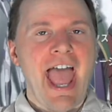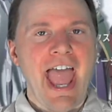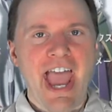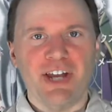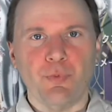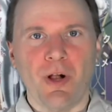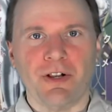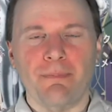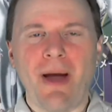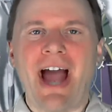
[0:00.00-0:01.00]
And
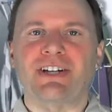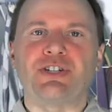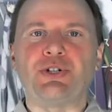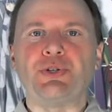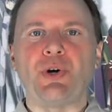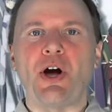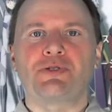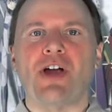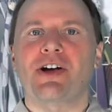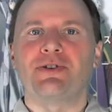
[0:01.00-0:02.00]
welcome back to
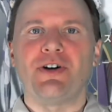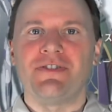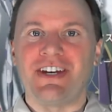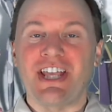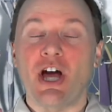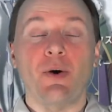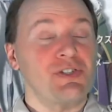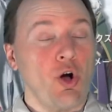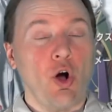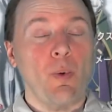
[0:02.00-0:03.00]
Otaku No Video.
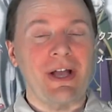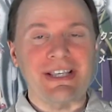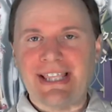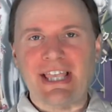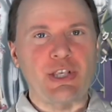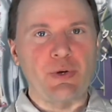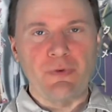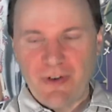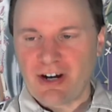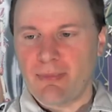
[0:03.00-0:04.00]
As always, thank you
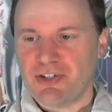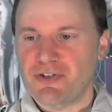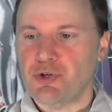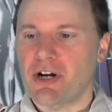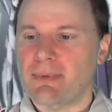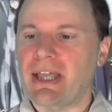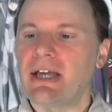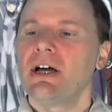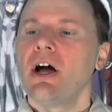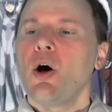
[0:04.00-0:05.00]
very much for joining me,
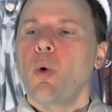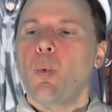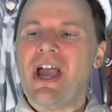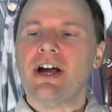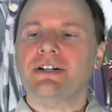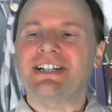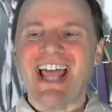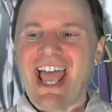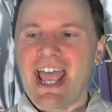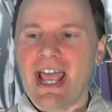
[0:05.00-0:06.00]
where
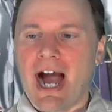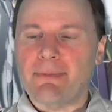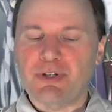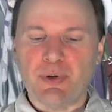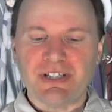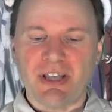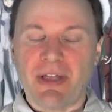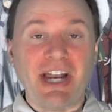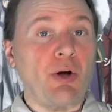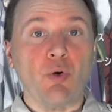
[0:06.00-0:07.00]
today I'm doing
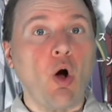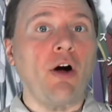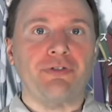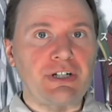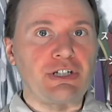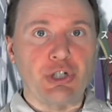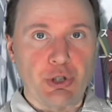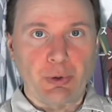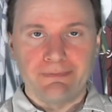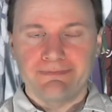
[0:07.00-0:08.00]
something I don't often
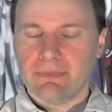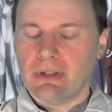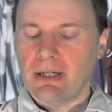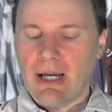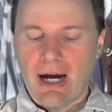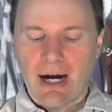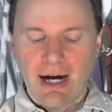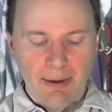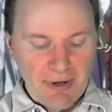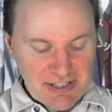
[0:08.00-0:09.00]
do,
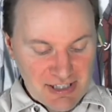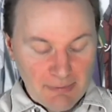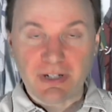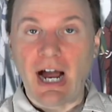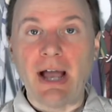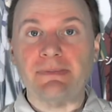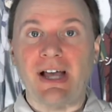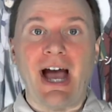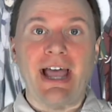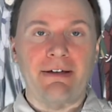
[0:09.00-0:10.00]
but sometimes
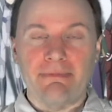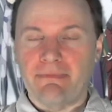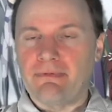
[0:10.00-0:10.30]
I